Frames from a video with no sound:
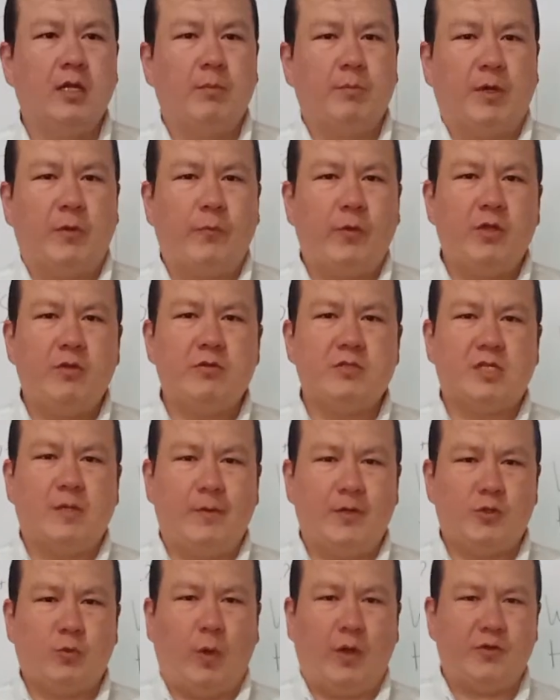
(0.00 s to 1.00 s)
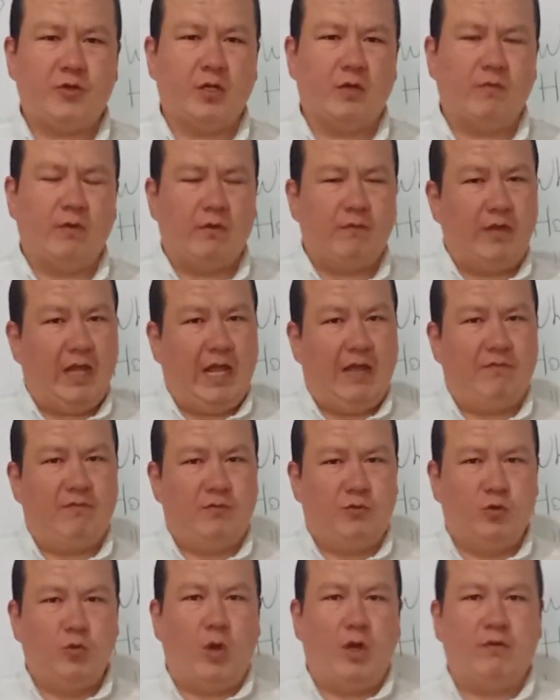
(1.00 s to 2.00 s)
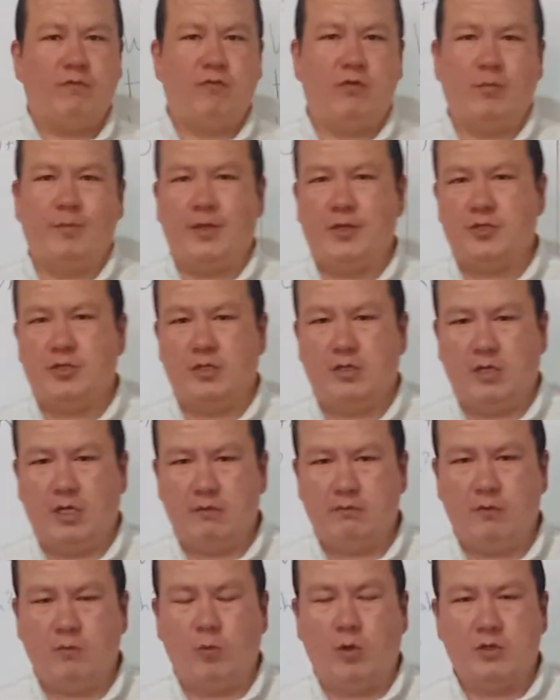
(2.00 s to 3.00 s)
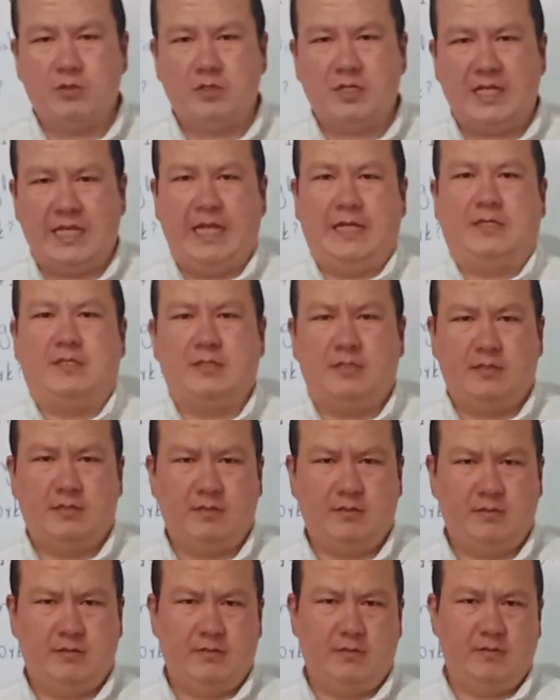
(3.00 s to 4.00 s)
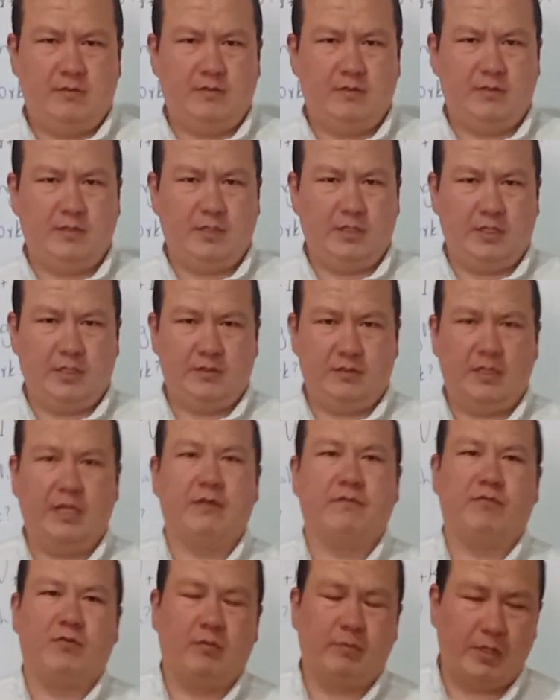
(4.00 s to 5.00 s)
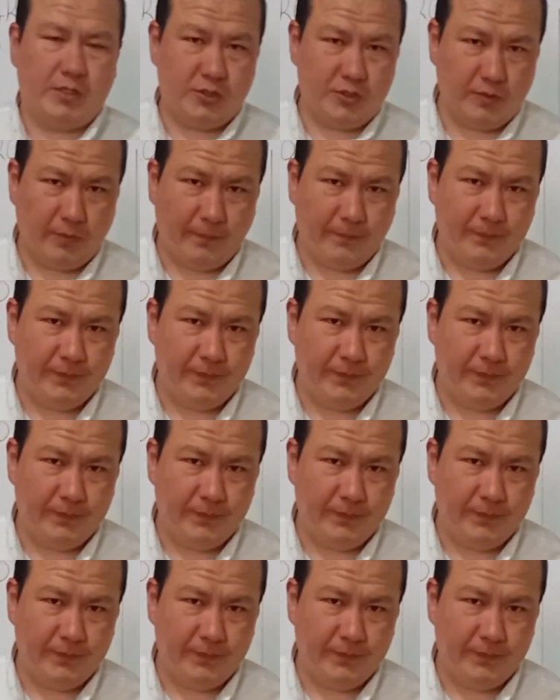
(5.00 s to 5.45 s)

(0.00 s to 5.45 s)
But we use WH question when we have no information and we want to get the information.